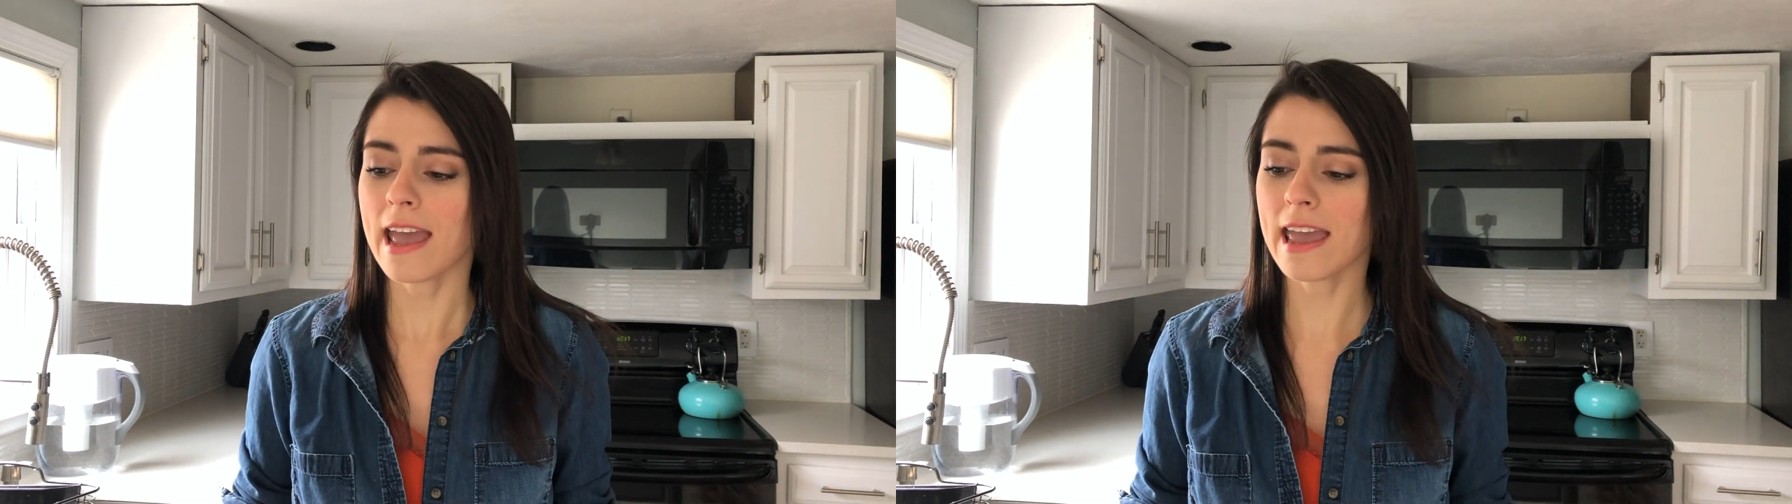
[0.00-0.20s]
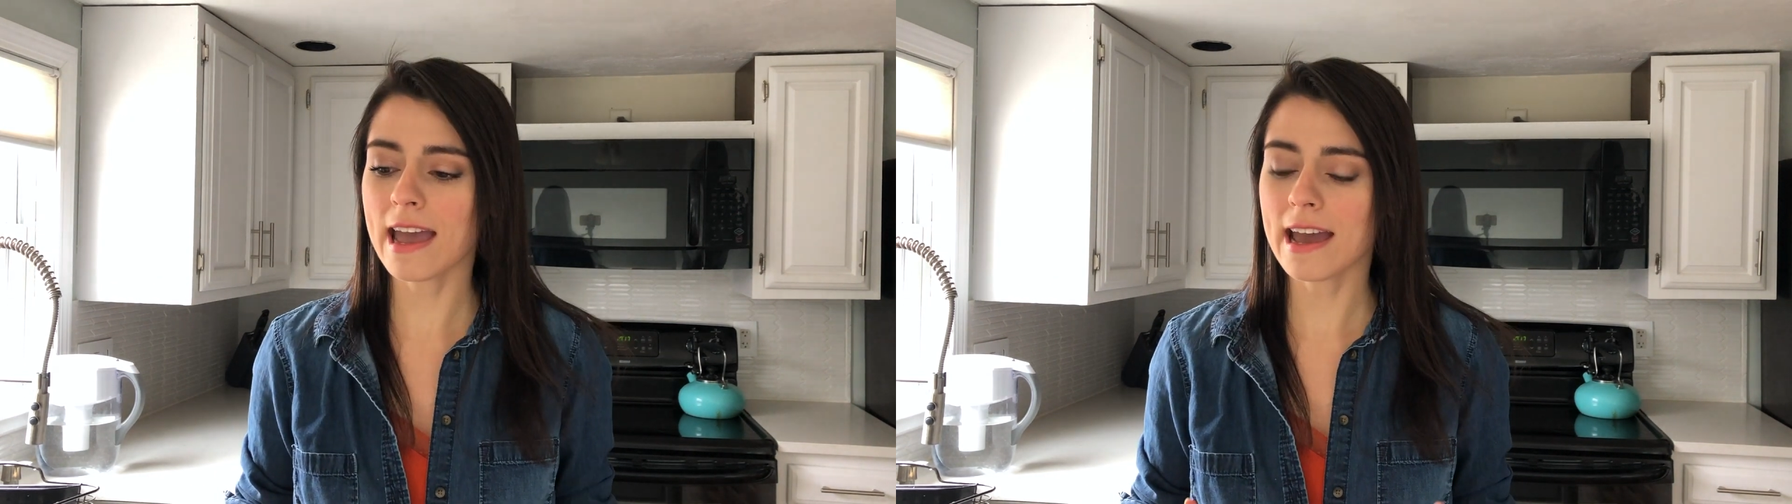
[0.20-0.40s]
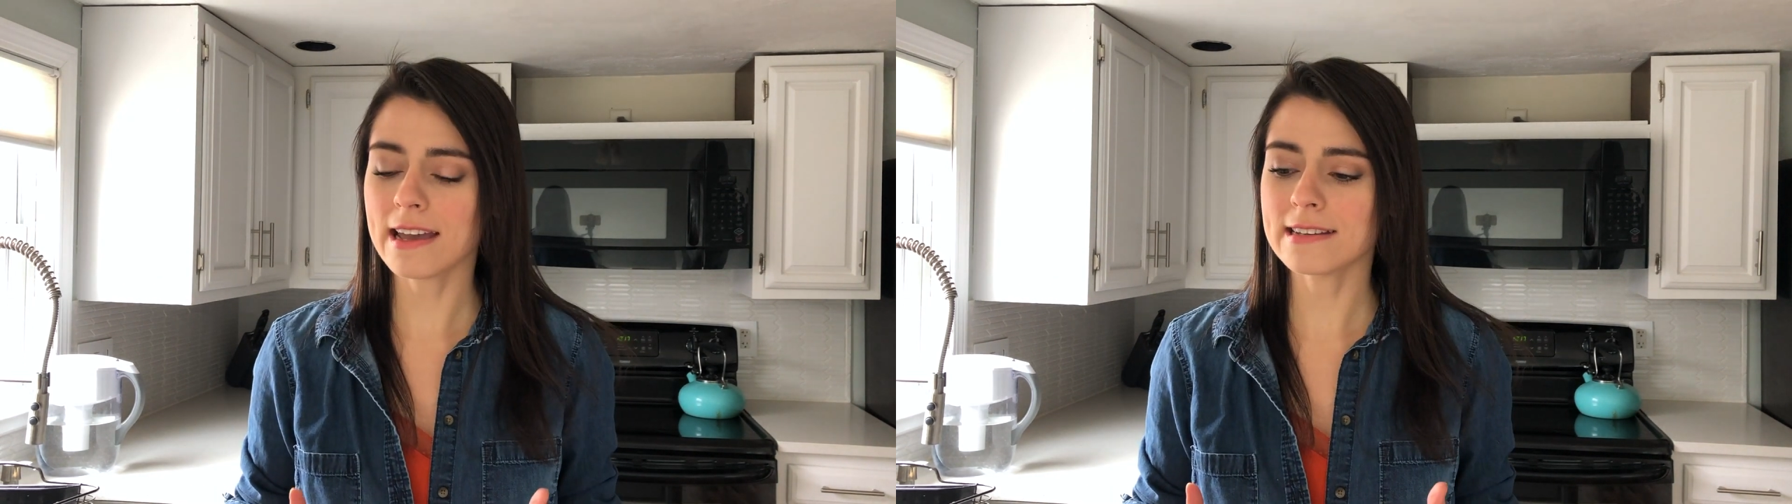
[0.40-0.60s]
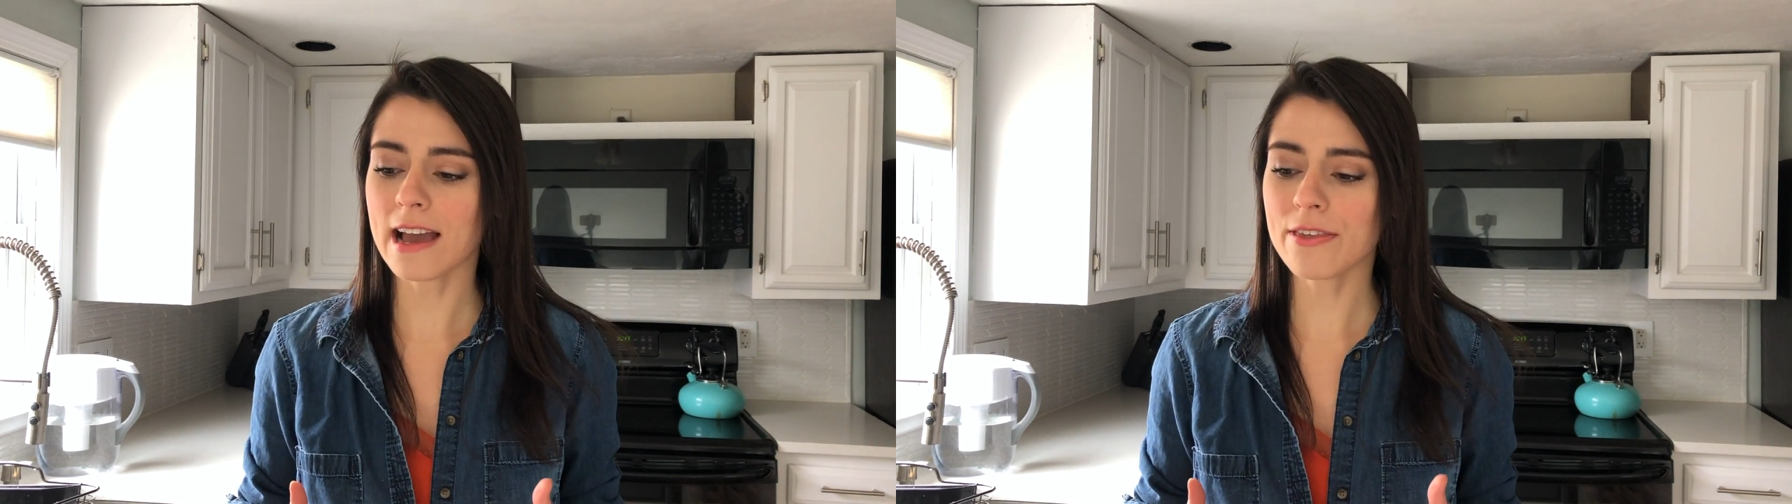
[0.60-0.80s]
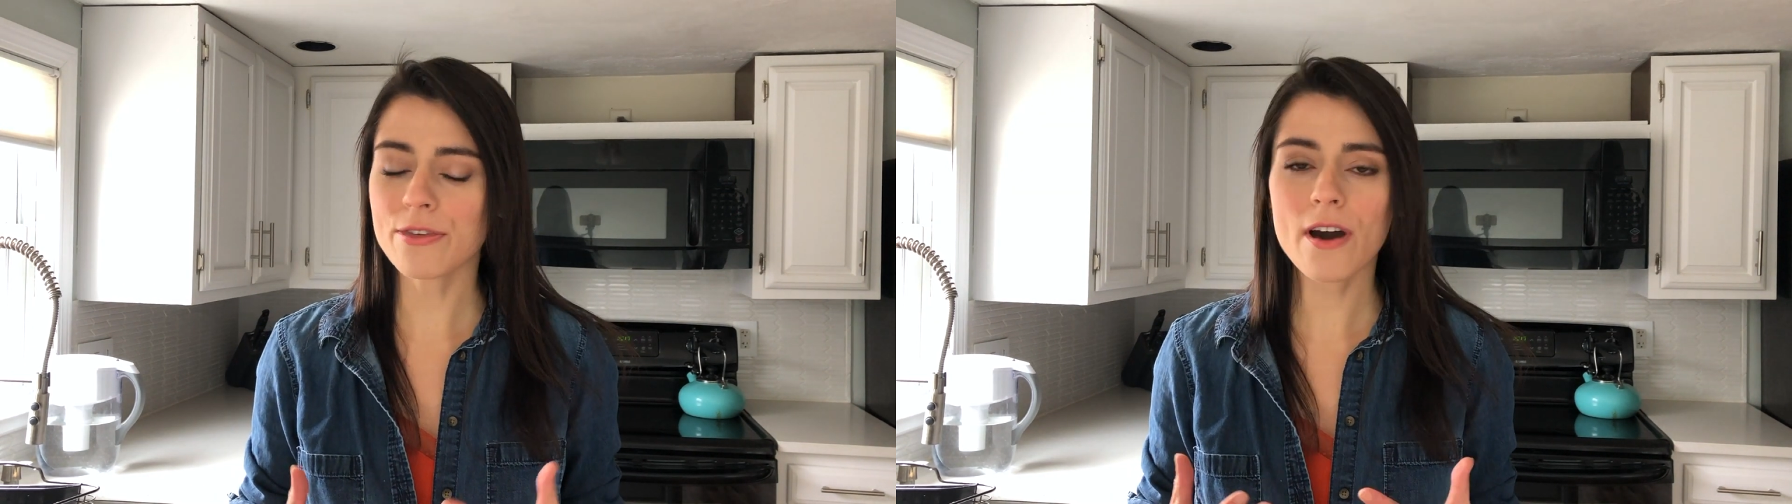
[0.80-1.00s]
and
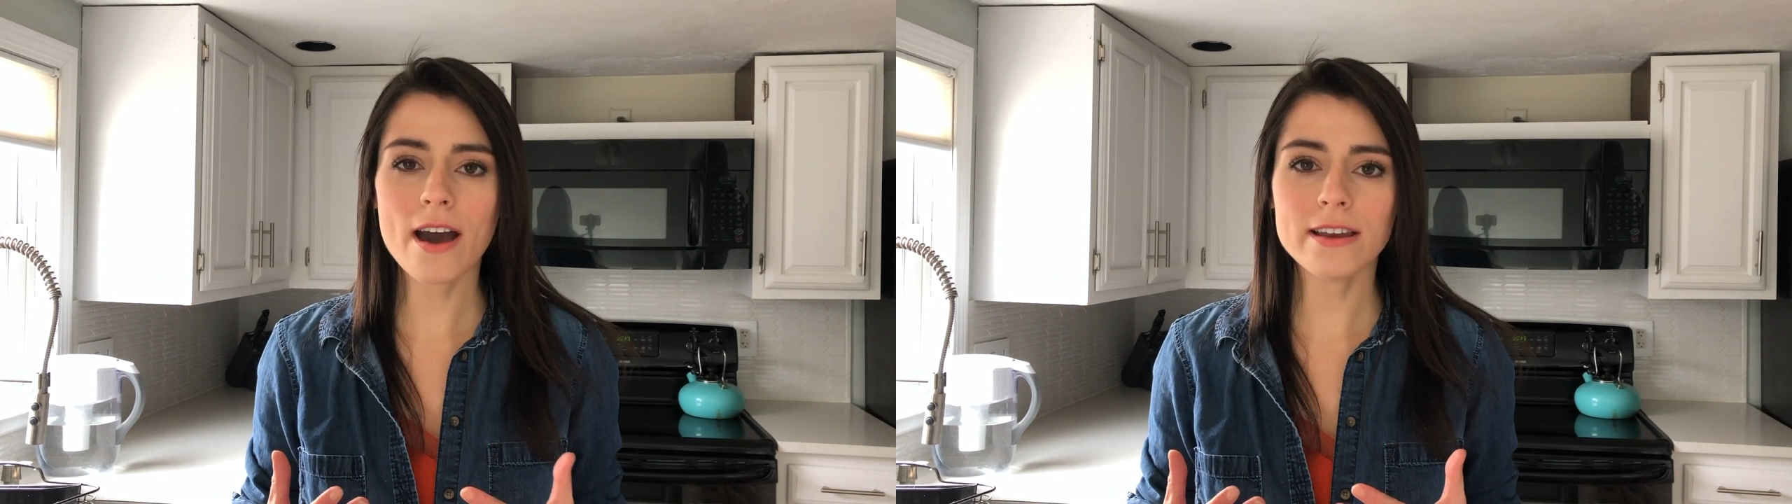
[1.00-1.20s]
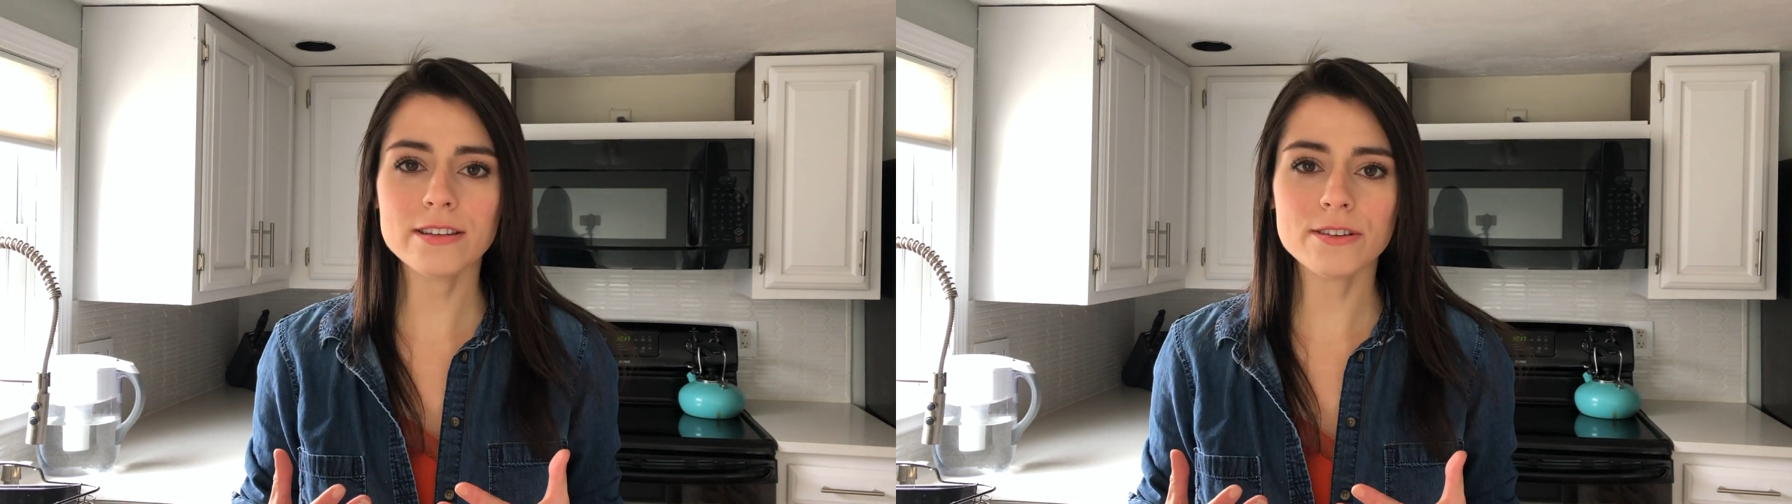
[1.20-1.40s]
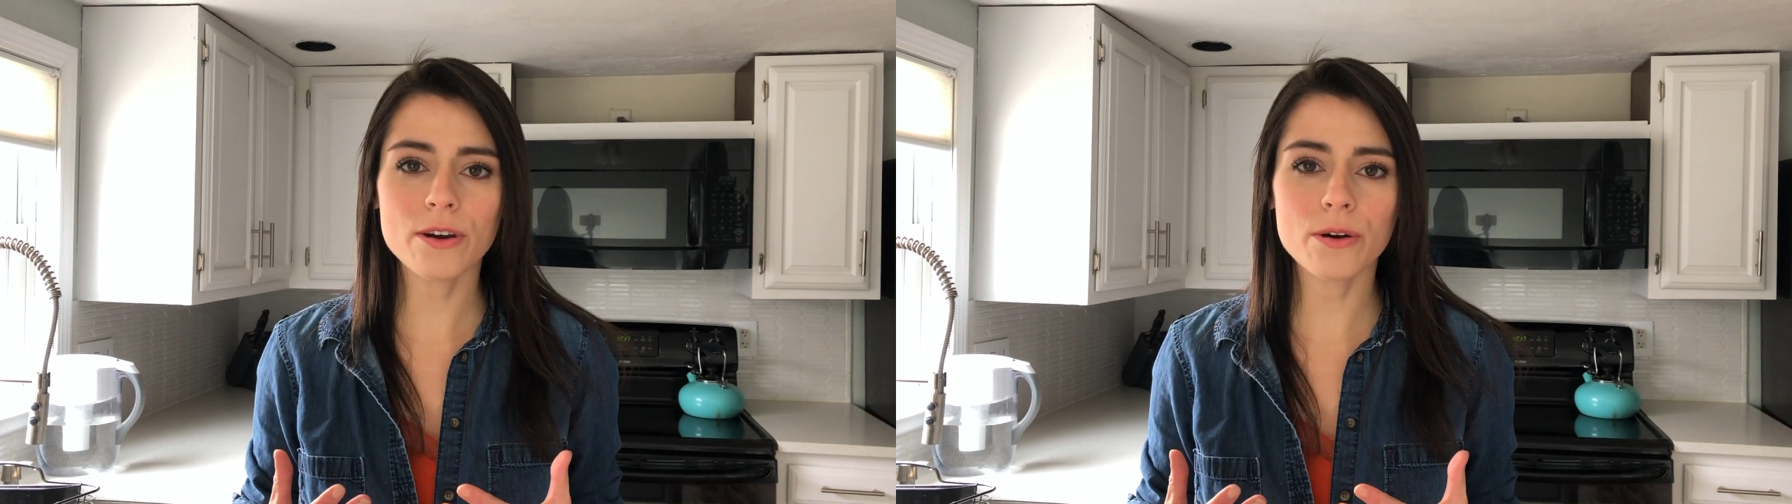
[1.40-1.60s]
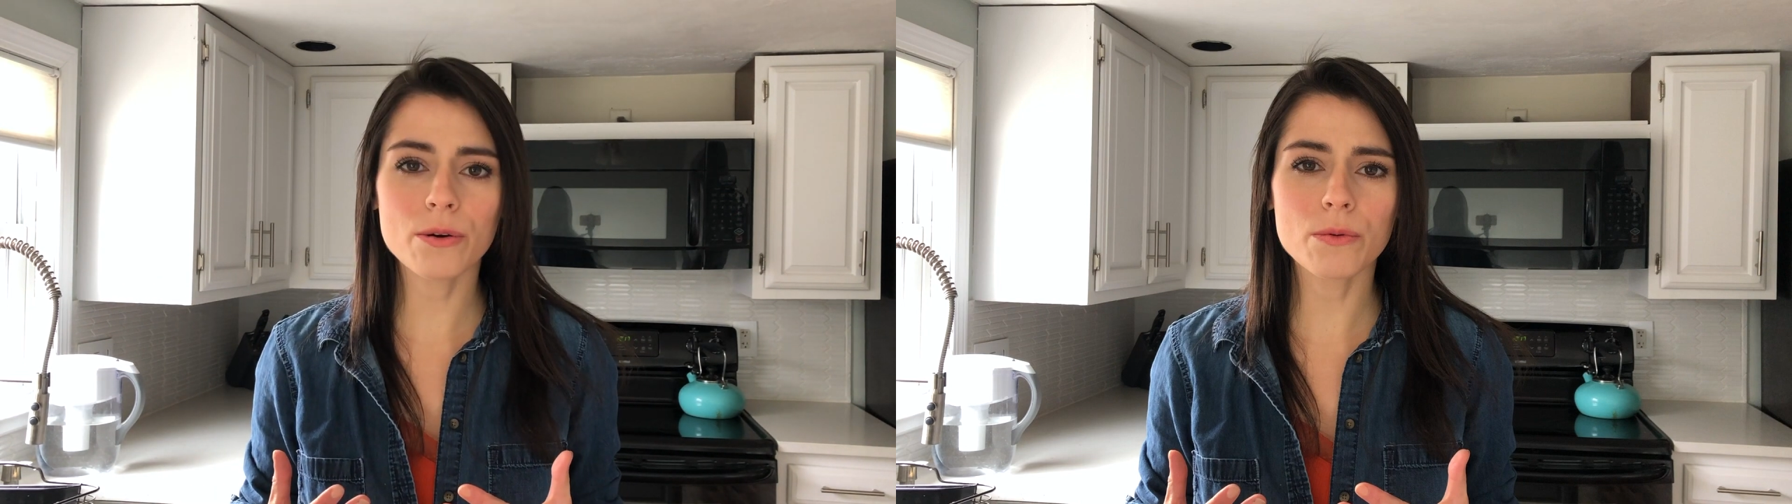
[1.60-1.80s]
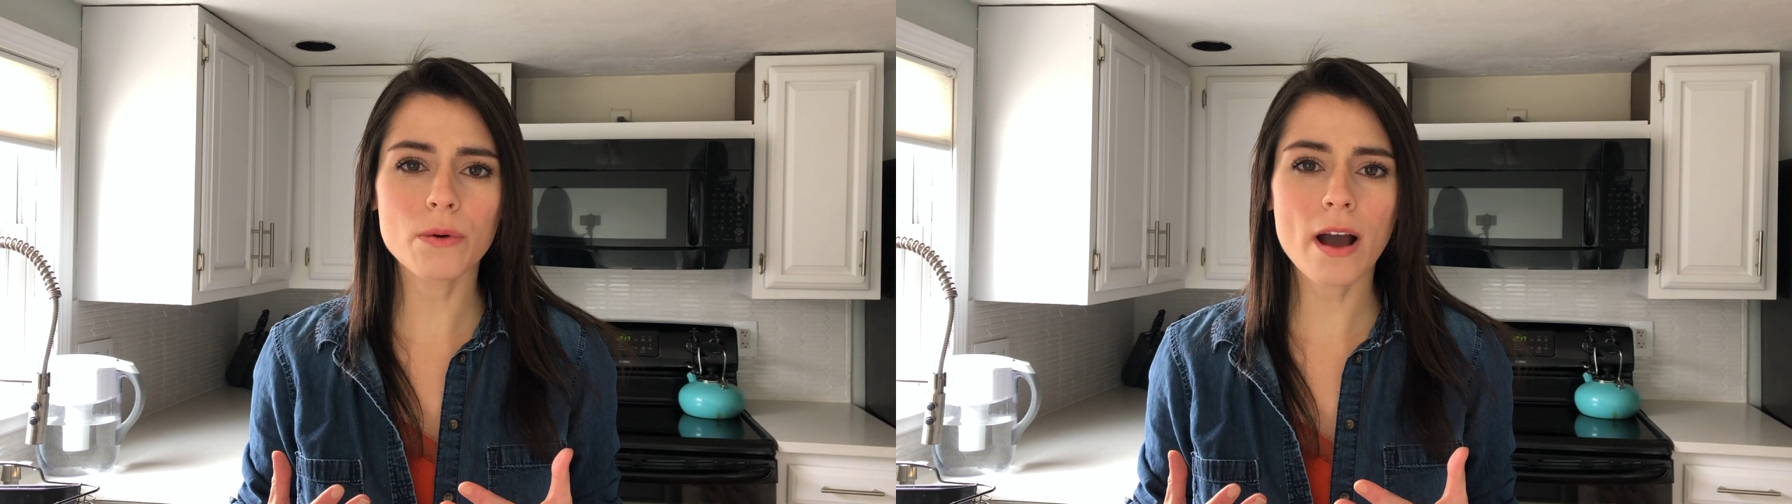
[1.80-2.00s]
I thought, you
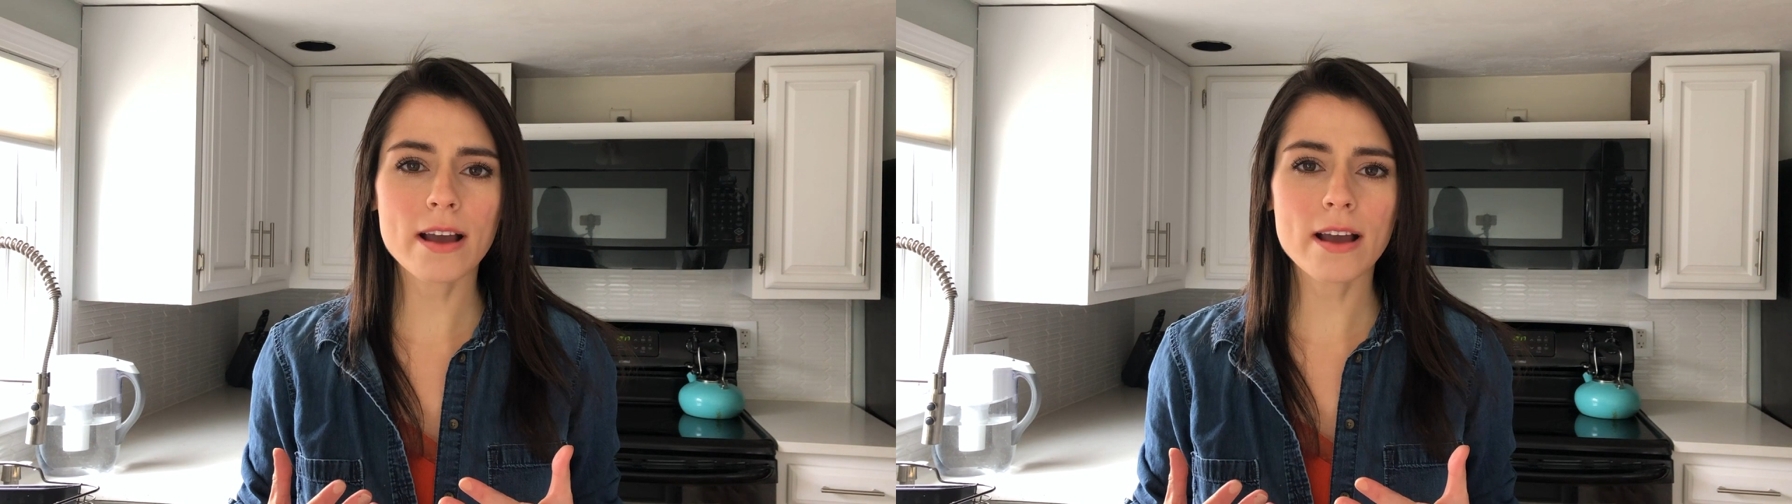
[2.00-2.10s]
know,